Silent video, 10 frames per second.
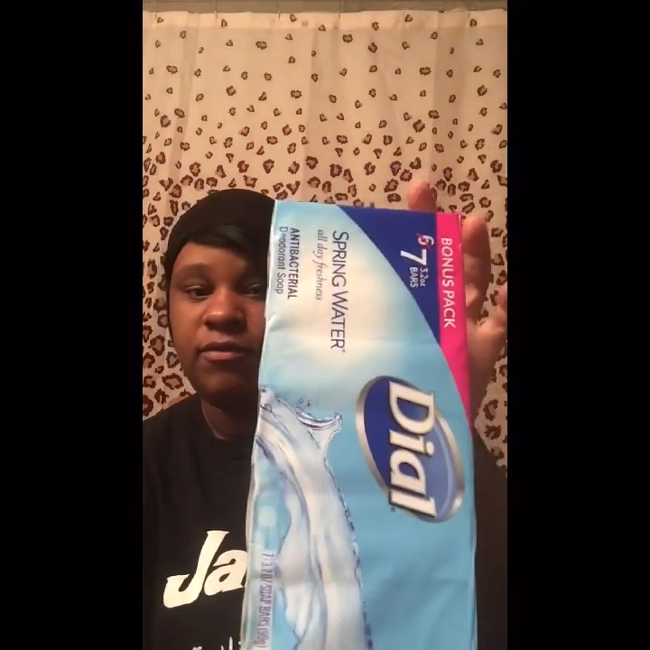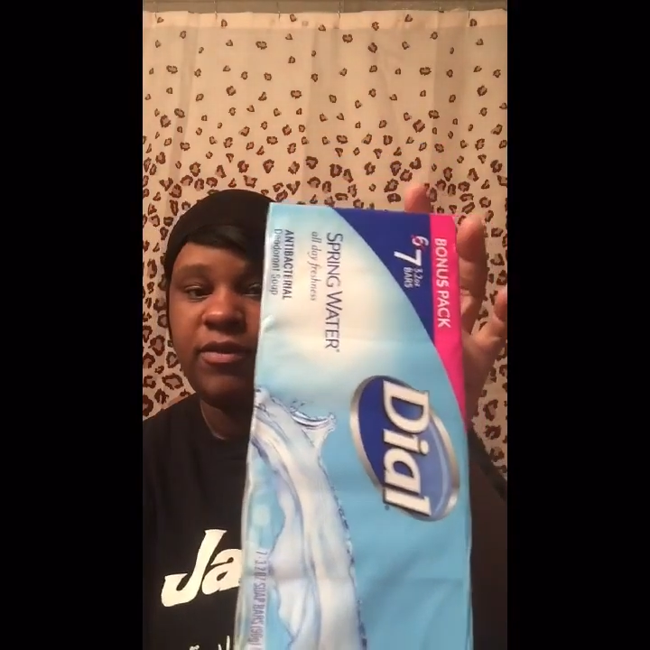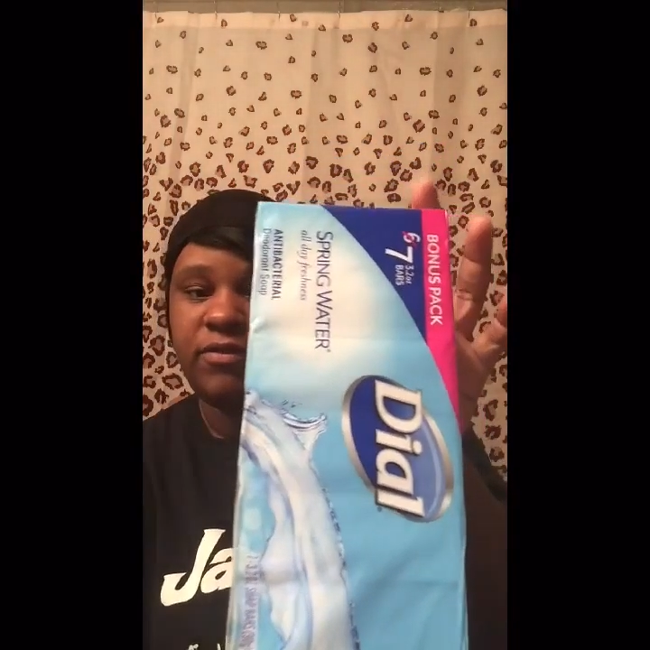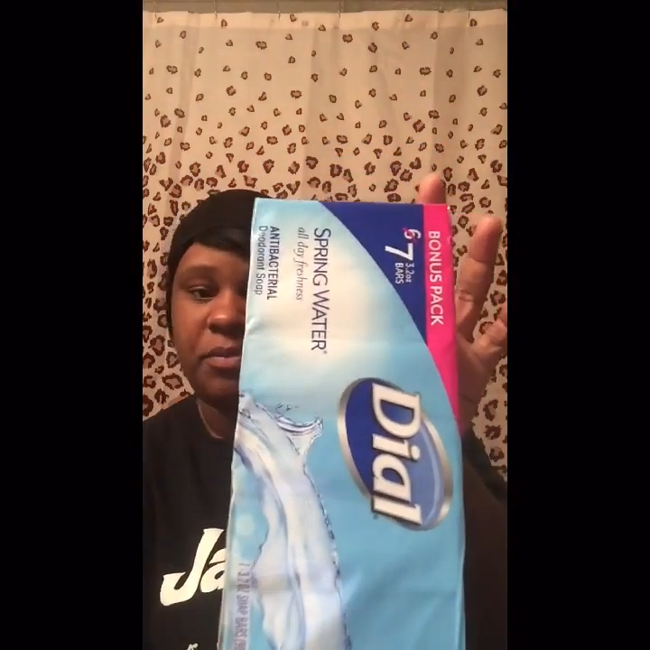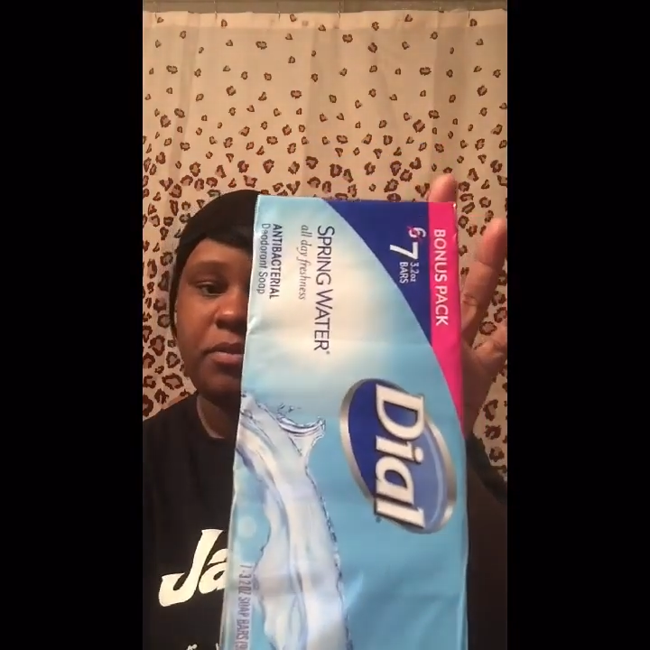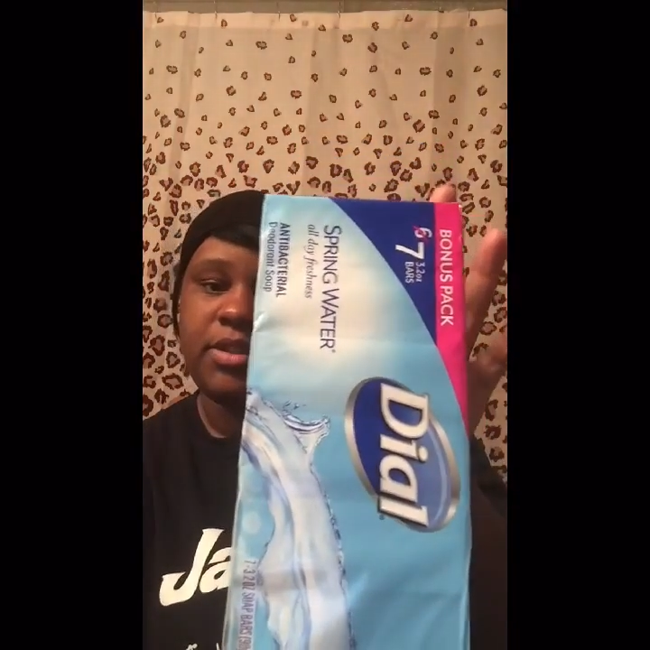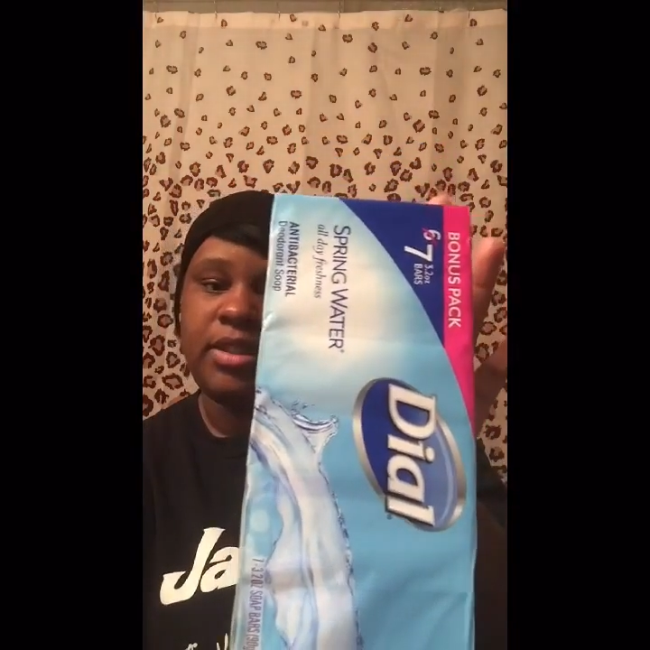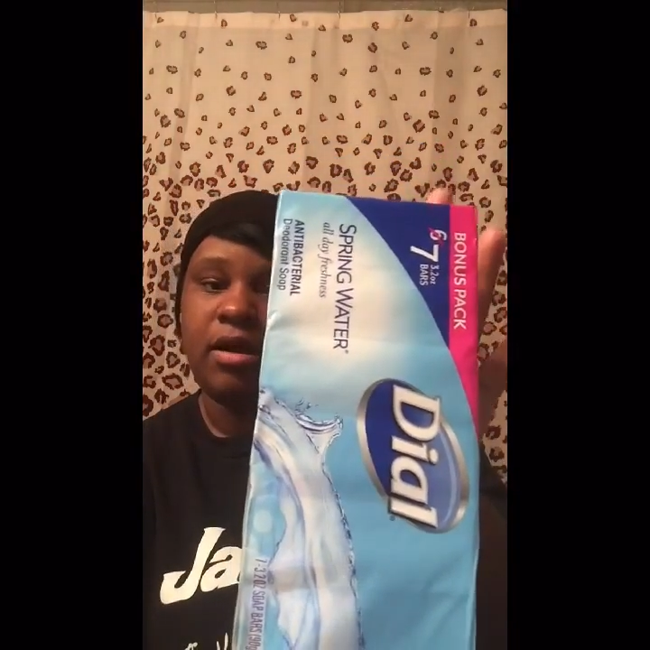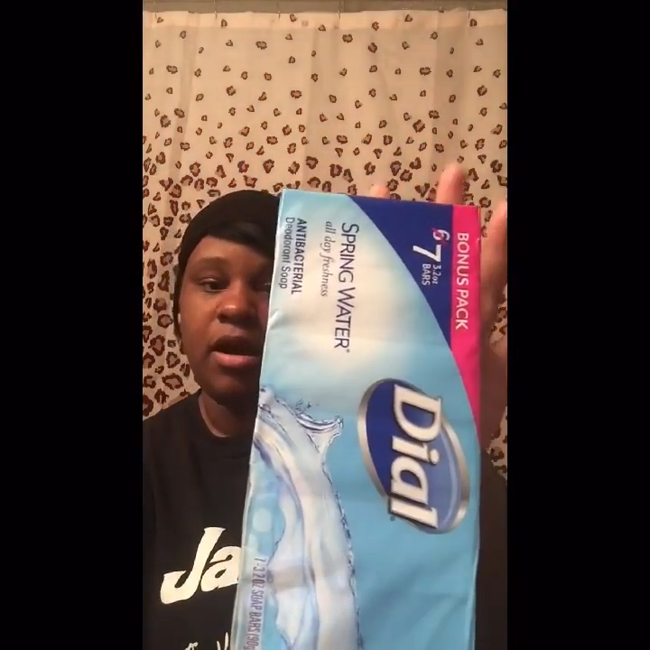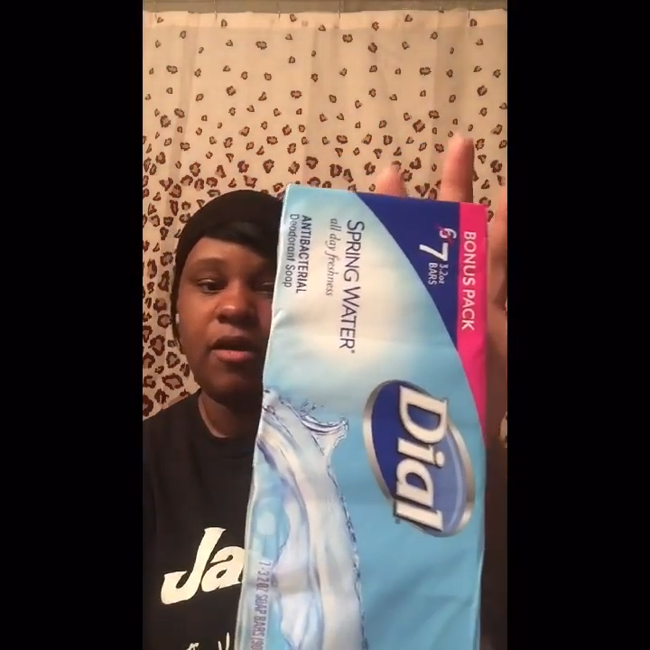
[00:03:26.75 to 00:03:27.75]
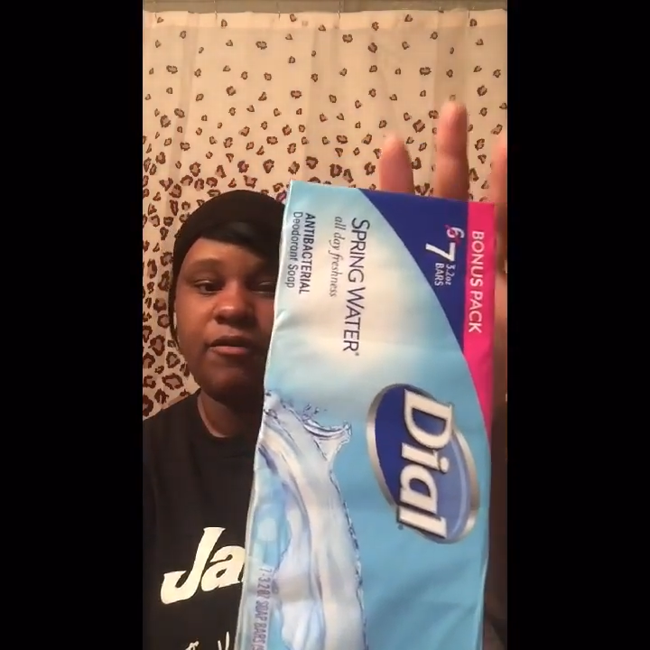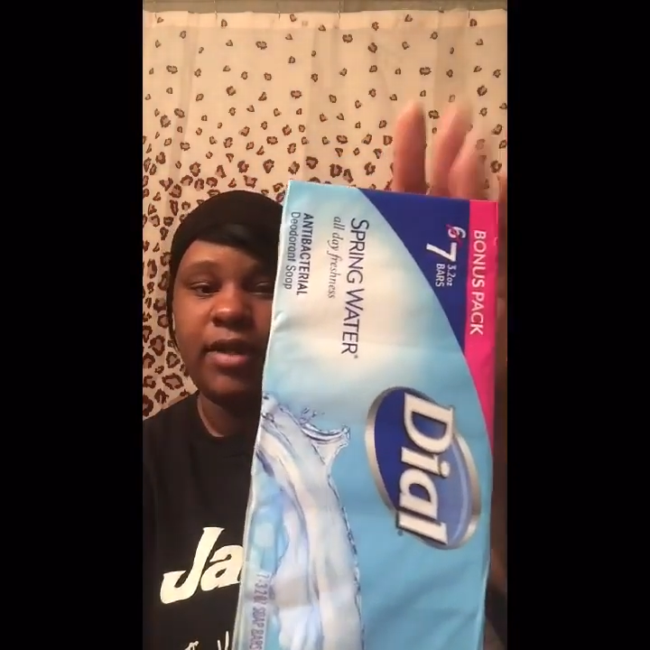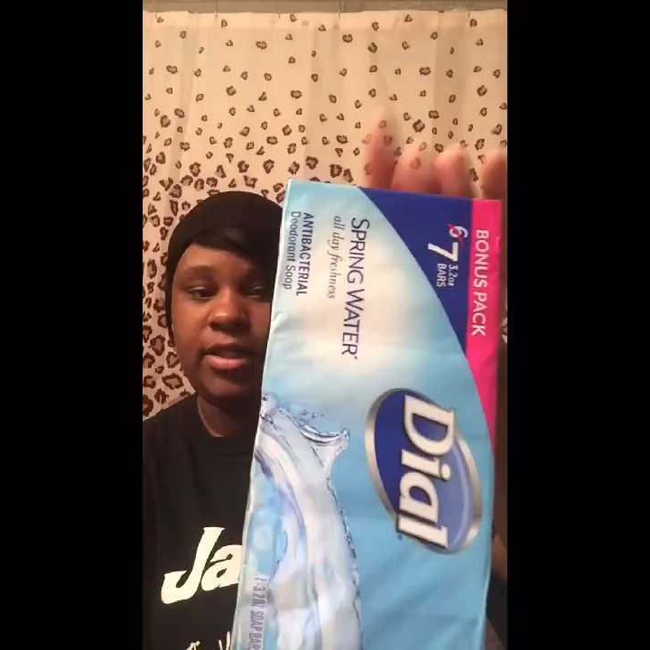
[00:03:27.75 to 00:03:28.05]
50% off.